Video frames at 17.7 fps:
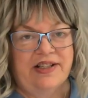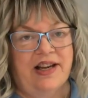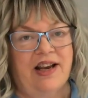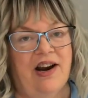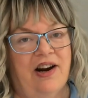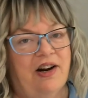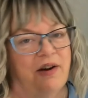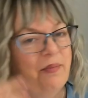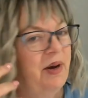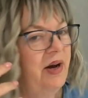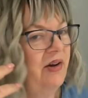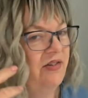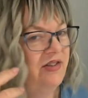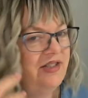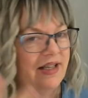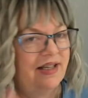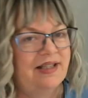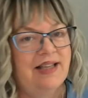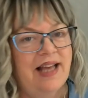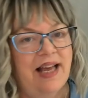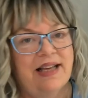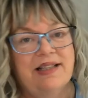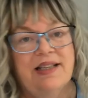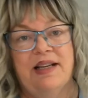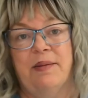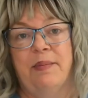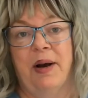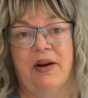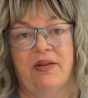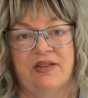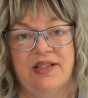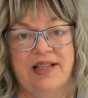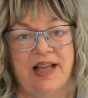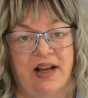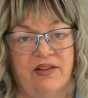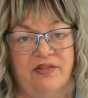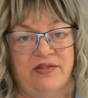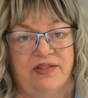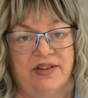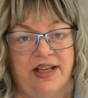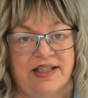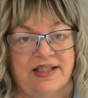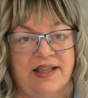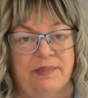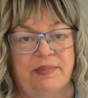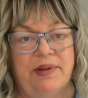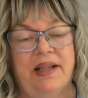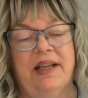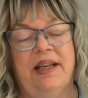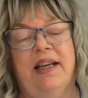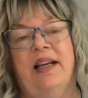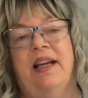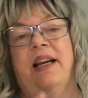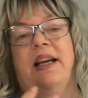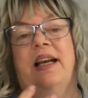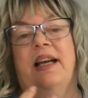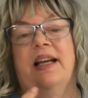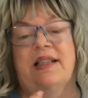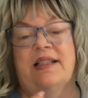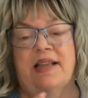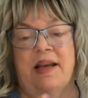a card about success and about self-discipline. It's